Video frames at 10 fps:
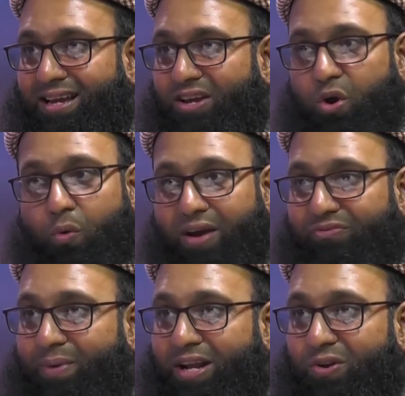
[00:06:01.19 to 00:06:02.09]
Your
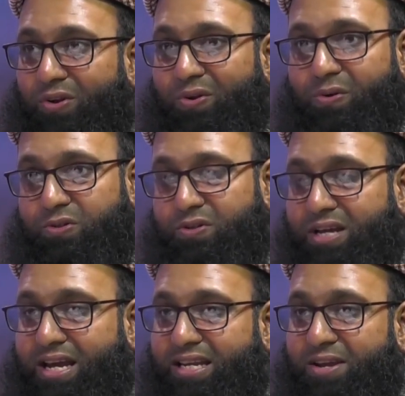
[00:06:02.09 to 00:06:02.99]
wife might not know,
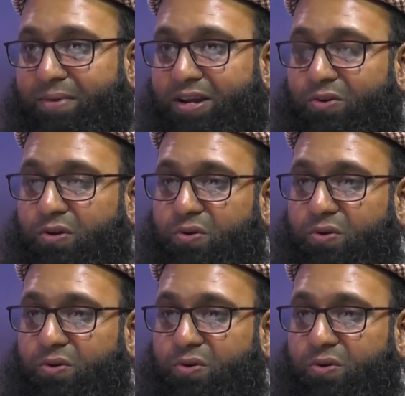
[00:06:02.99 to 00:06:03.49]
society might not